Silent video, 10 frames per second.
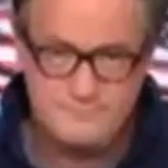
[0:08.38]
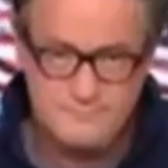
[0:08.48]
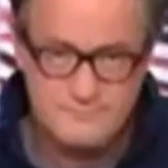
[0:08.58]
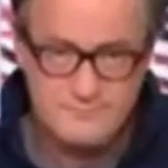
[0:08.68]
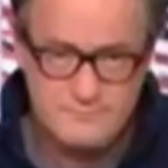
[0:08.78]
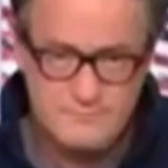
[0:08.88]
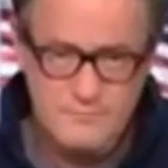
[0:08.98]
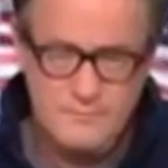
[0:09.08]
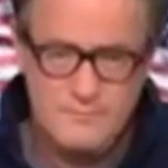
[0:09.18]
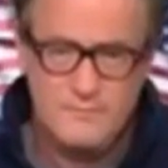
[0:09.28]

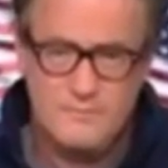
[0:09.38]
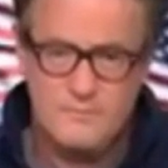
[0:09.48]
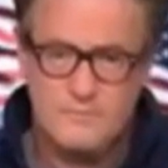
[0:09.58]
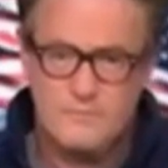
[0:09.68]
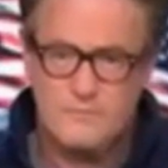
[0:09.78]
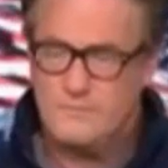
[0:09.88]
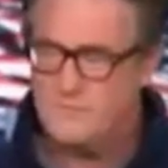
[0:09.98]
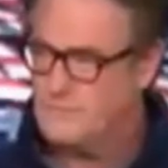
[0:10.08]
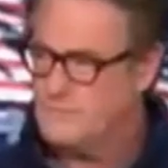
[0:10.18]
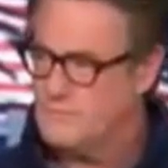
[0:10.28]

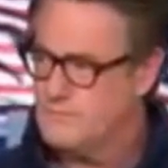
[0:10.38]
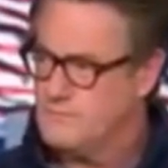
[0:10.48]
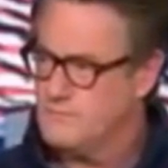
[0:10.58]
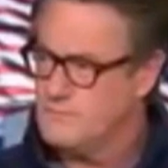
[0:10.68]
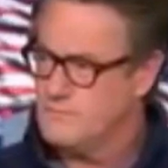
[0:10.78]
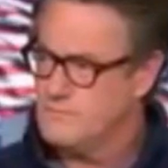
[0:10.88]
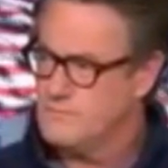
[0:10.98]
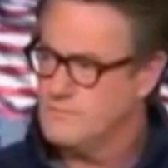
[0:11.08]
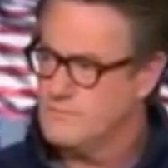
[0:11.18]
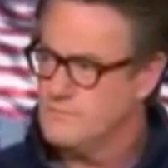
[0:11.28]

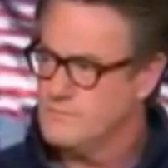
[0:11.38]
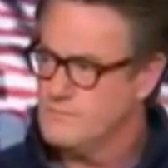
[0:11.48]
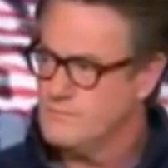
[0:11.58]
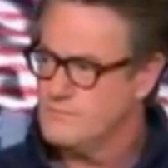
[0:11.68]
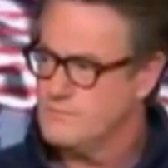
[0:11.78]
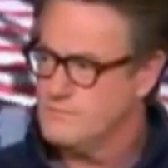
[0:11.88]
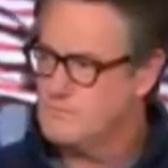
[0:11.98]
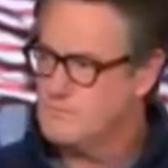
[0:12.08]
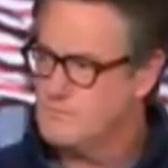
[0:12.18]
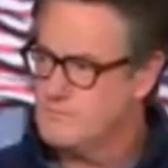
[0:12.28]

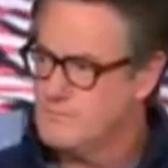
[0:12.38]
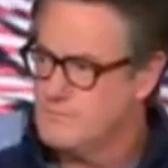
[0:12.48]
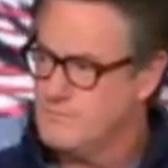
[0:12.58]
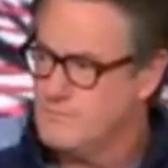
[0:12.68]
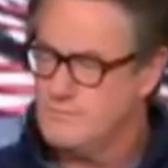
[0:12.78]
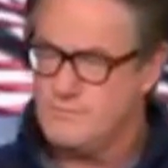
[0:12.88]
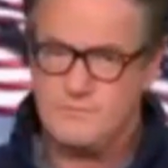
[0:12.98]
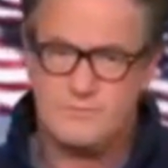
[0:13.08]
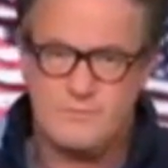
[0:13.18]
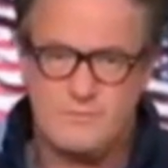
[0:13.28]

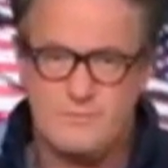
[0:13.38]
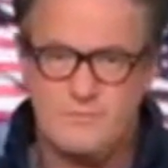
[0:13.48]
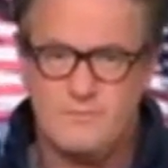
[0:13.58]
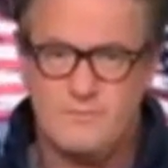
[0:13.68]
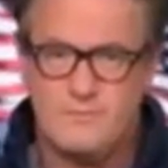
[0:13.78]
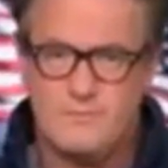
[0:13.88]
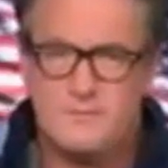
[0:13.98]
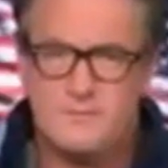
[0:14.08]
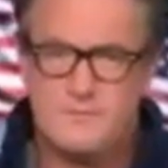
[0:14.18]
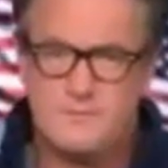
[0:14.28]

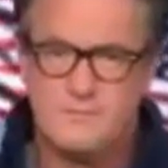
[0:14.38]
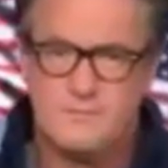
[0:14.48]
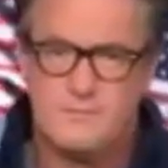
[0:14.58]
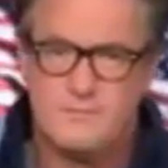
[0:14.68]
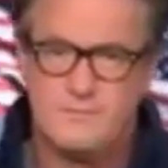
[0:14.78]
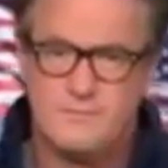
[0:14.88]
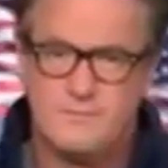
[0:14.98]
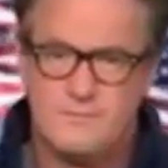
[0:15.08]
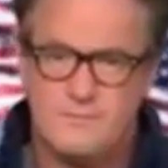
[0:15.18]
(silent)